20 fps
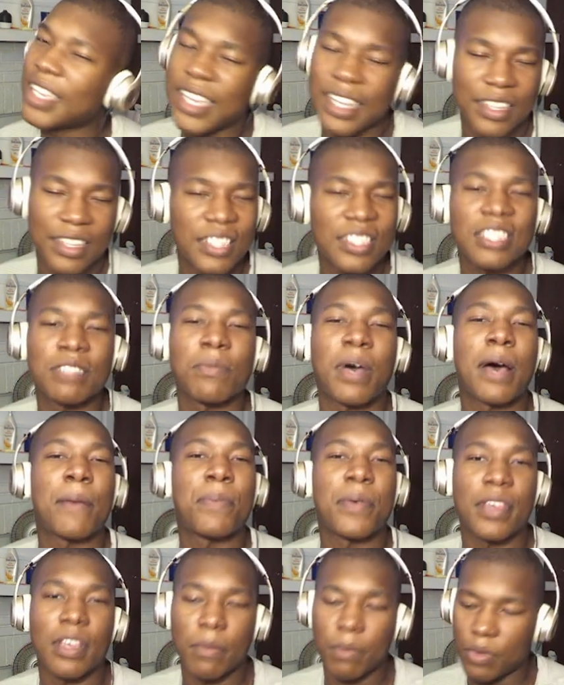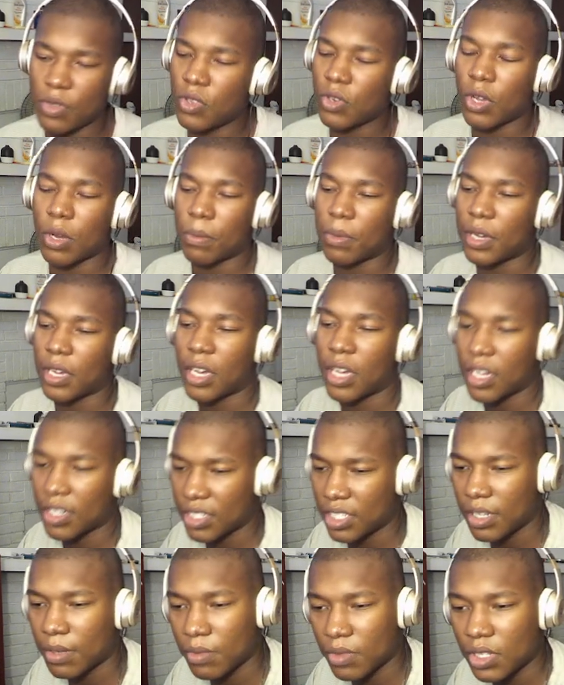But again, this is my opinion, but you know, but
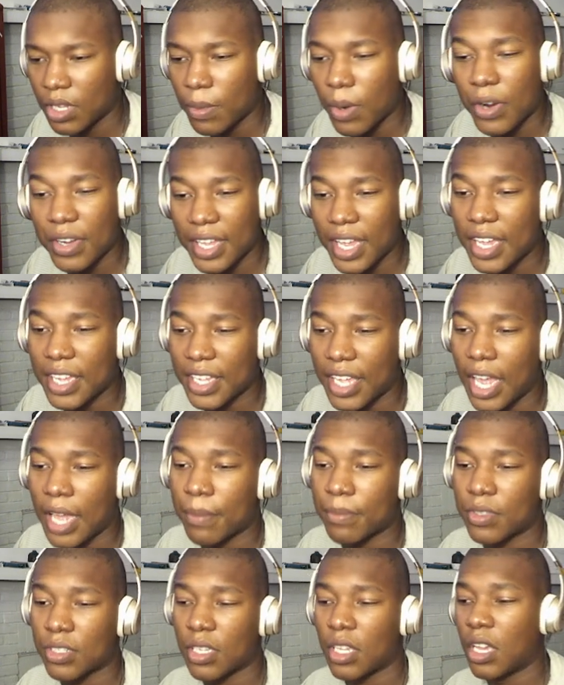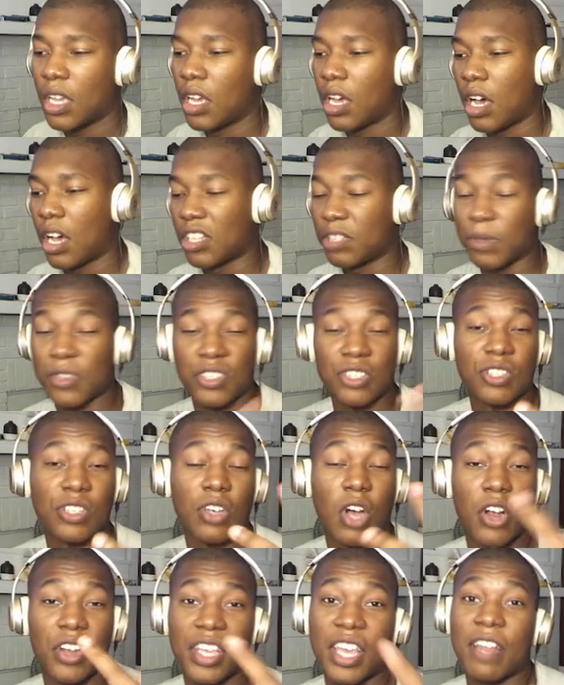uh, some, some arcade games, uh,
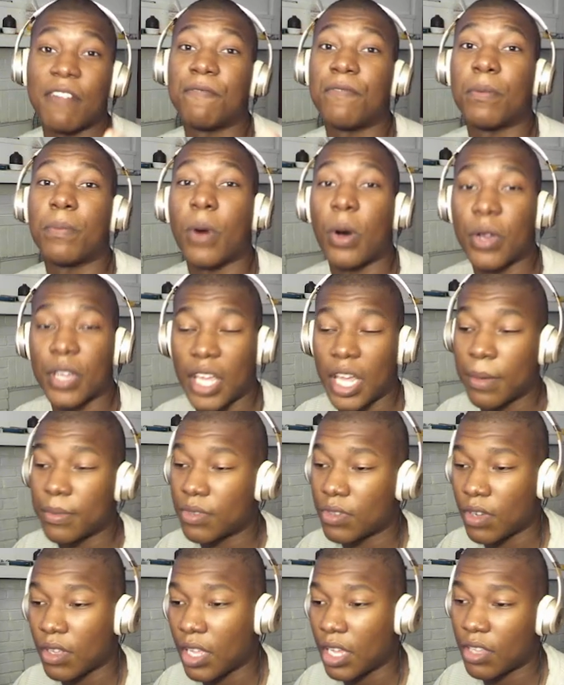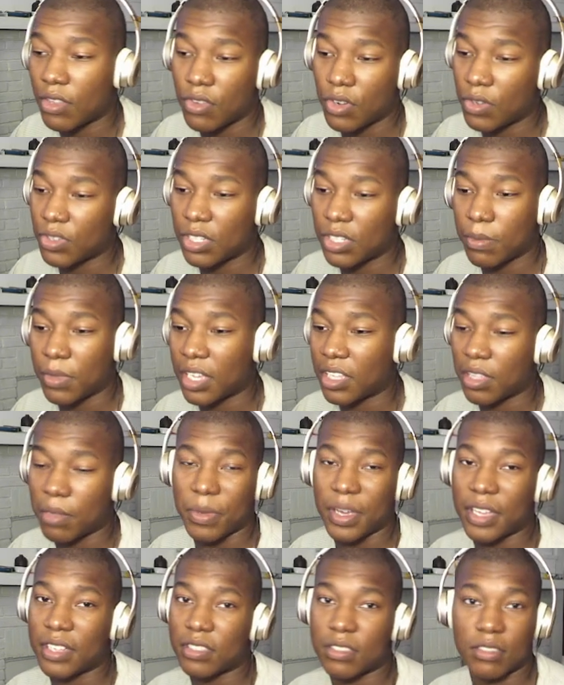especially arcade football games are like, you know, some like
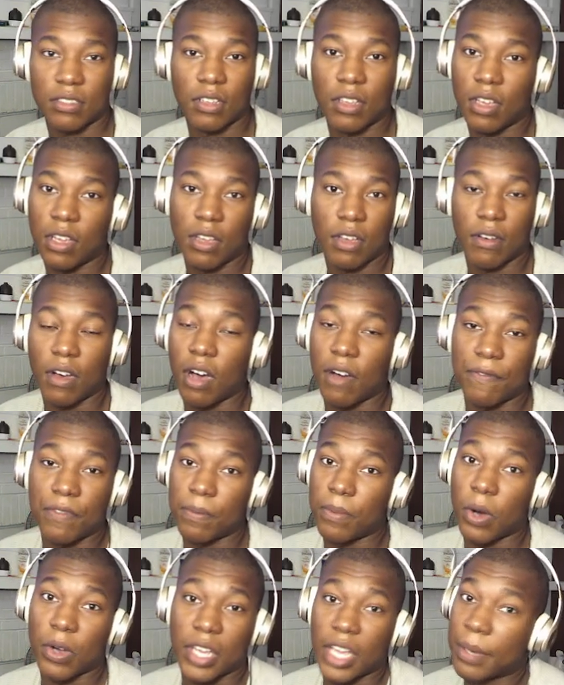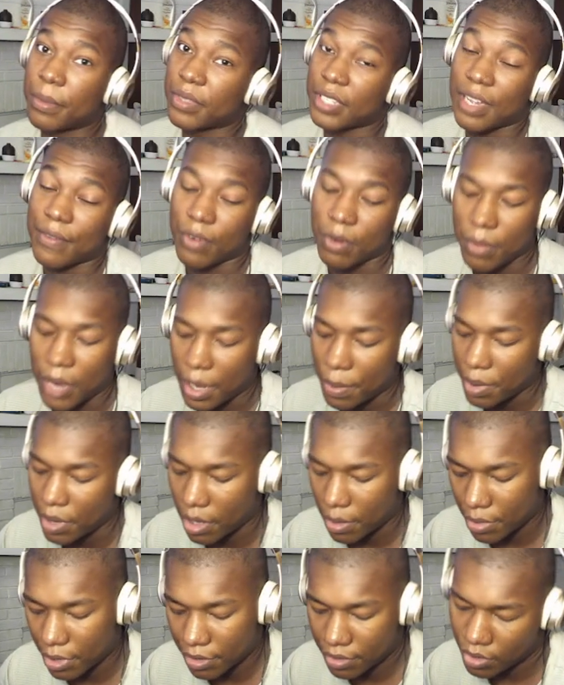the best Uh, football games ever, in my
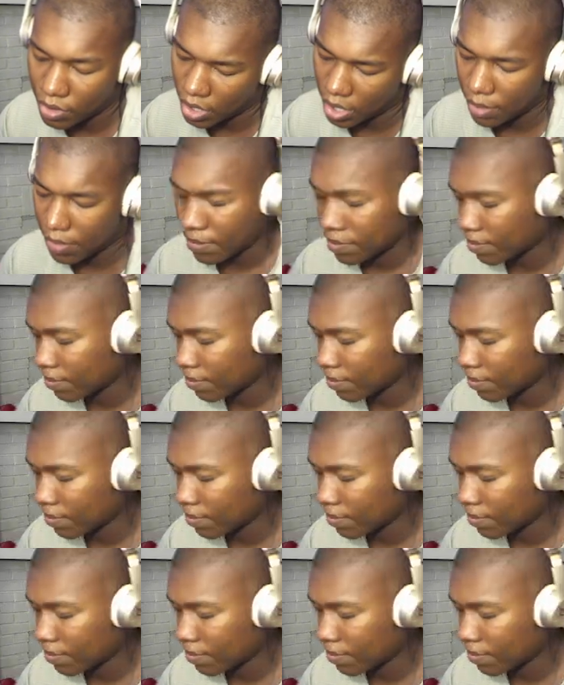opinion, but okay.